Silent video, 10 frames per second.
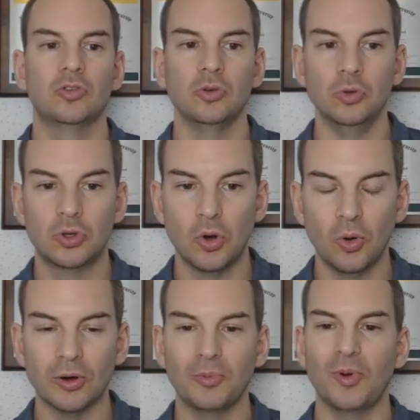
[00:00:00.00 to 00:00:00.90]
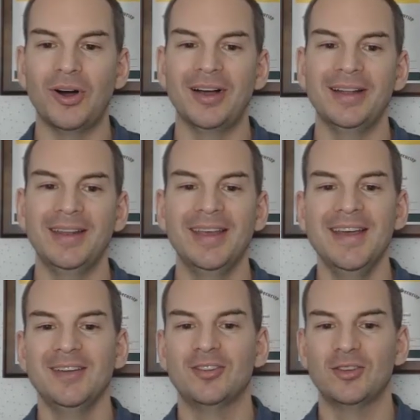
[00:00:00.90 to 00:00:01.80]
to core 1,
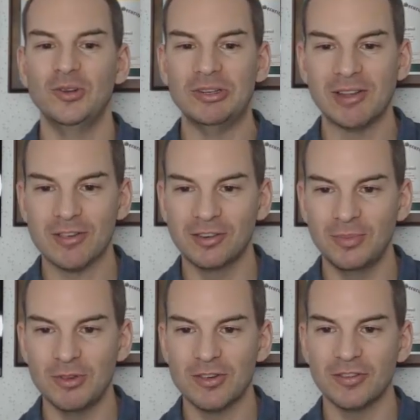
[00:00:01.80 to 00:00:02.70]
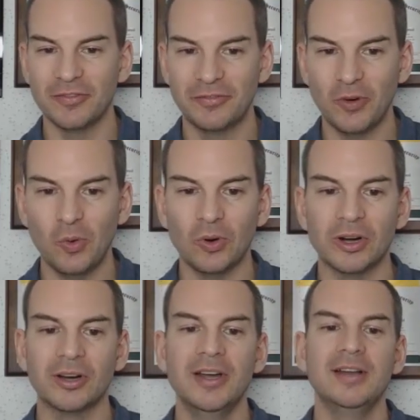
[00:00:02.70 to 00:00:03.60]
to distribution
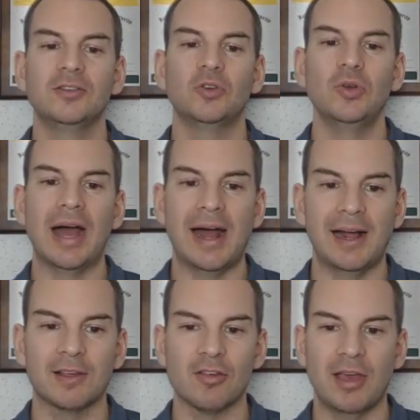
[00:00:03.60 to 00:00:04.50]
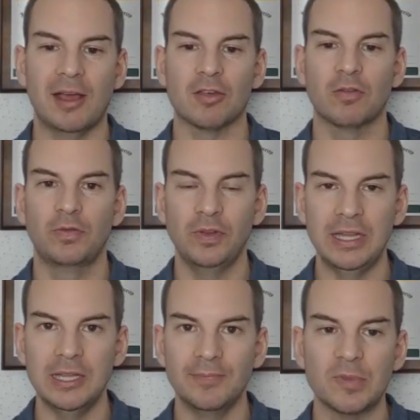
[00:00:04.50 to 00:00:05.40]
4 to access
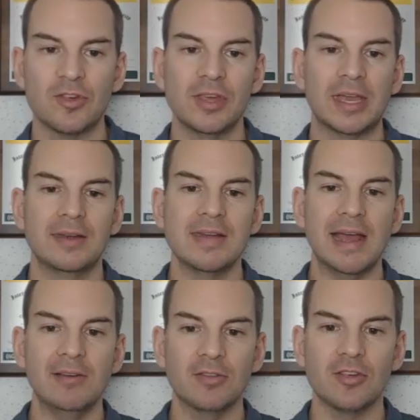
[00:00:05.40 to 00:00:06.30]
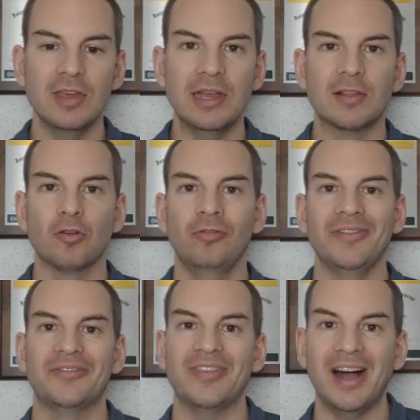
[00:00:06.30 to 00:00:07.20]
3. So you can now see it's
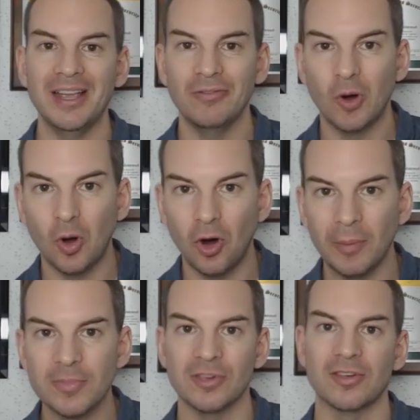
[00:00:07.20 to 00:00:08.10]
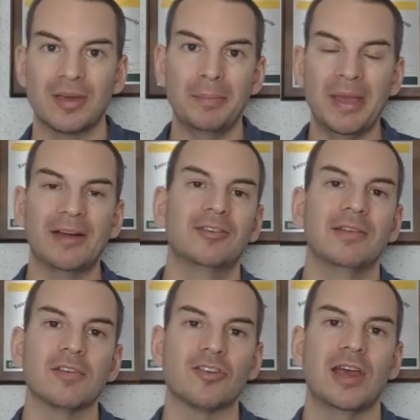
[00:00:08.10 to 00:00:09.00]
only 5 hops as compared
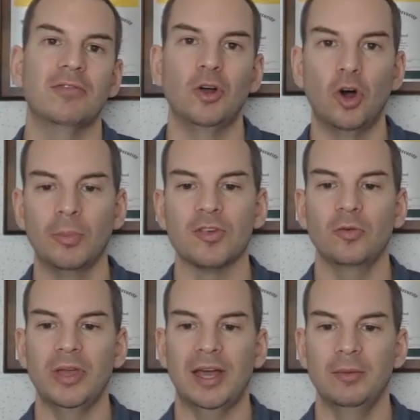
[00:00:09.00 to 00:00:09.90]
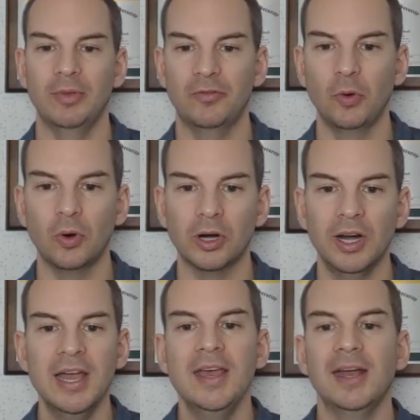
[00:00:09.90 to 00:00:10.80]
to the 7 hops that we had before.